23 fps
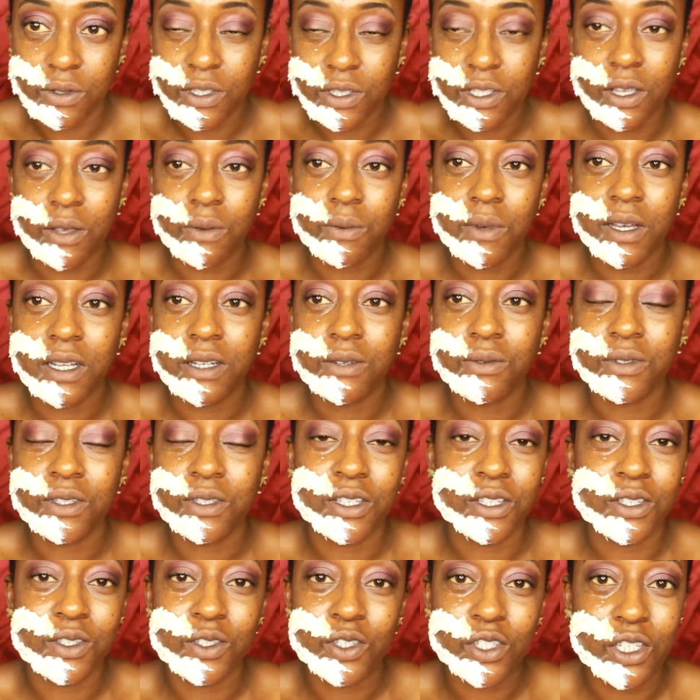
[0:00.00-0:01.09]
So when all the
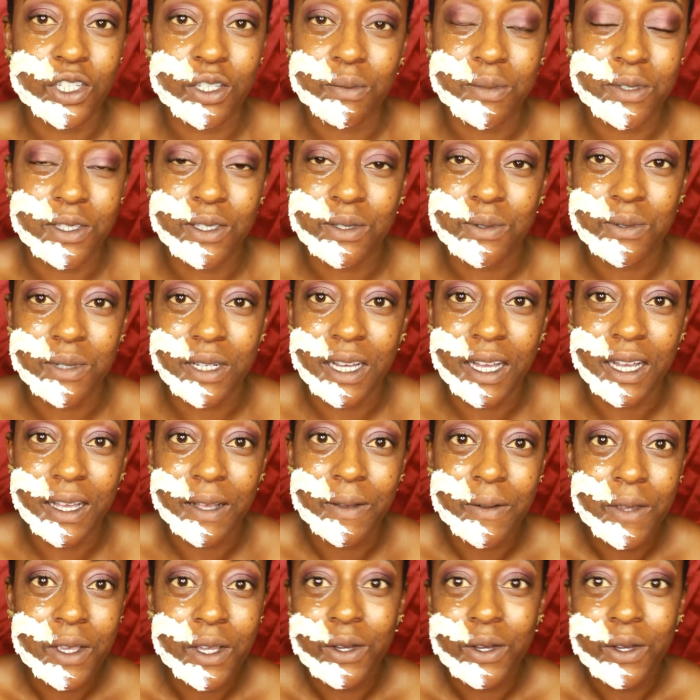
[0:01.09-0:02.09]
YouTubers were like,